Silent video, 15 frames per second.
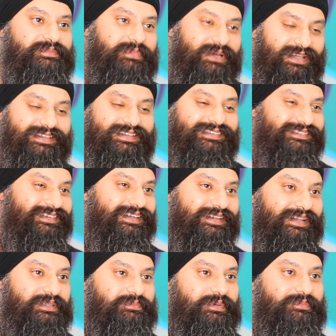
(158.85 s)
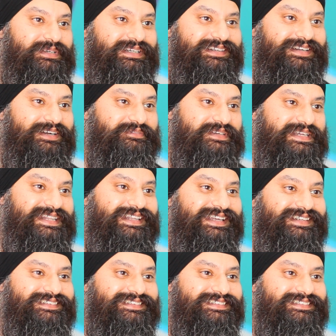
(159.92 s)
but I think that's probably enough in
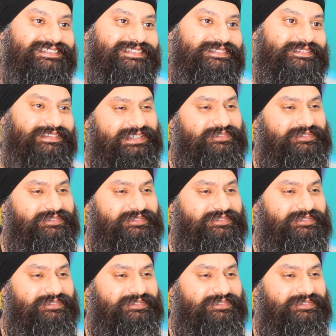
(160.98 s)
there to sort of